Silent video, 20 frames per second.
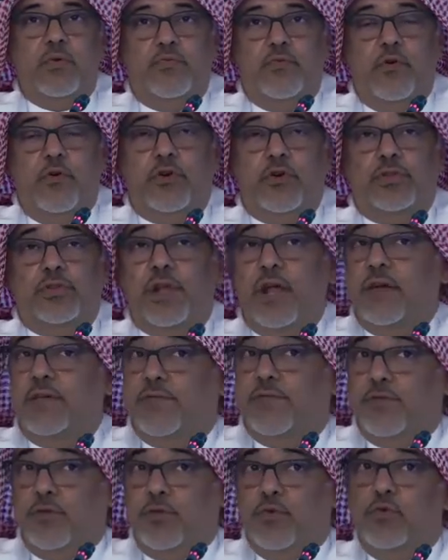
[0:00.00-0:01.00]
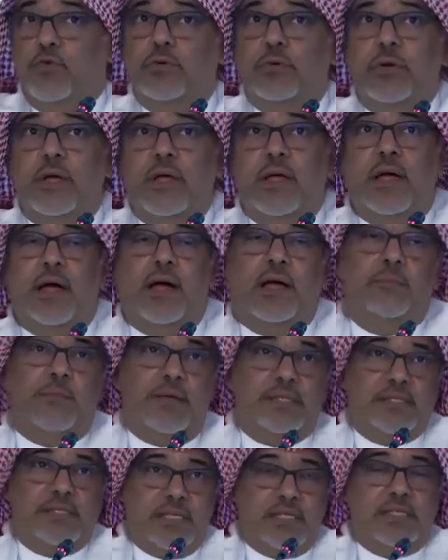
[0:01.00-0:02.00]
for drive-through and
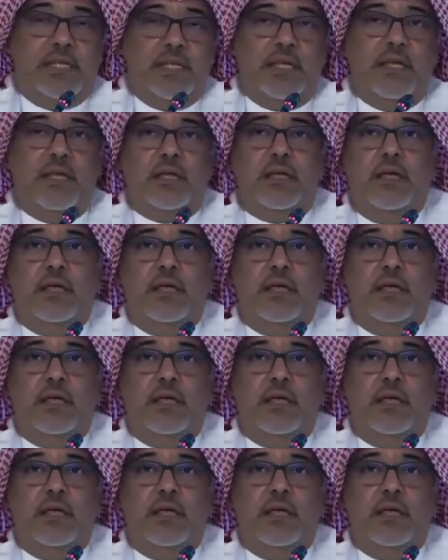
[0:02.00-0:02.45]
mass testing,